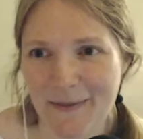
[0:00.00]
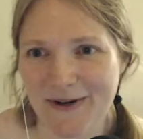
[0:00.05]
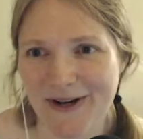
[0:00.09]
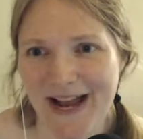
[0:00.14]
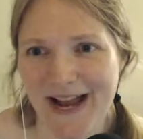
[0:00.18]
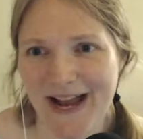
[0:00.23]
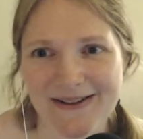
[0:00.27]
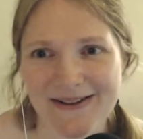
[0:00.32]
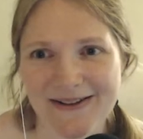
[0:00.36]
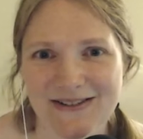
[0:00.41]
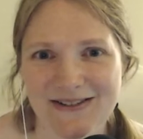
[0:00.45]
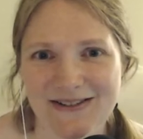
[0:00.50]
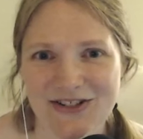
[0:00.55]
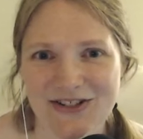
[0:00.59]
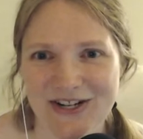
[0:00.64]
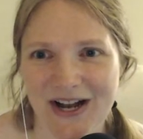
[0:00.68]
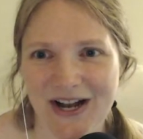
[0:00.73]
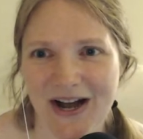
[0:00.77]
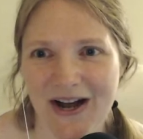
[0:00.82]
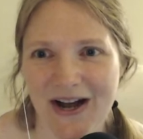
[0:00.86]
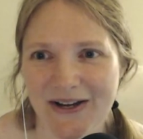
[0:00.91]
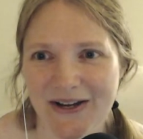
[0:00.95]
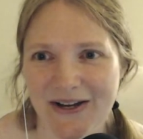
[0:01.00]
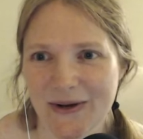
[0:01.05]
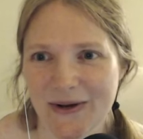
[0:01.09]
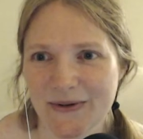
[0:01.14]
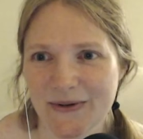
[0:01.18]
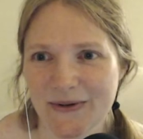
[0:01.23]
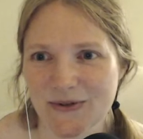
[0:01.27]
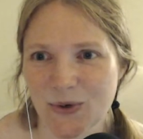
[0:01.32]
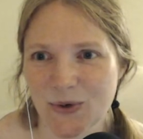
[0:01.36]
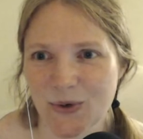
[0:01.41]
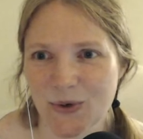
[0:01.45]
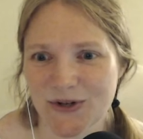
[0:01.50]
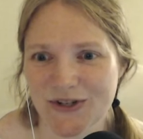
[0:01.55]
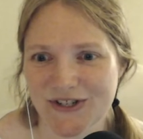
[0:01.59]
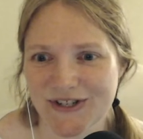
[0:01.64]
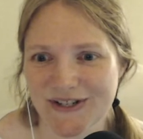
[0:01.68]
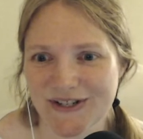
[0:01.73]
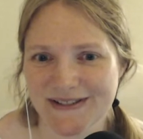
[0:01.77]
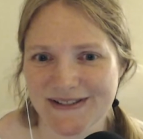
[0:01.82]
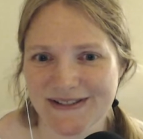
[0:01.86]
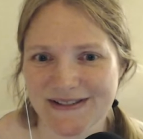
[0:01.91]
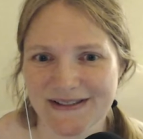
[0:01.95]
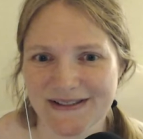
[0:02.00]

House in Chicago was gorgeous.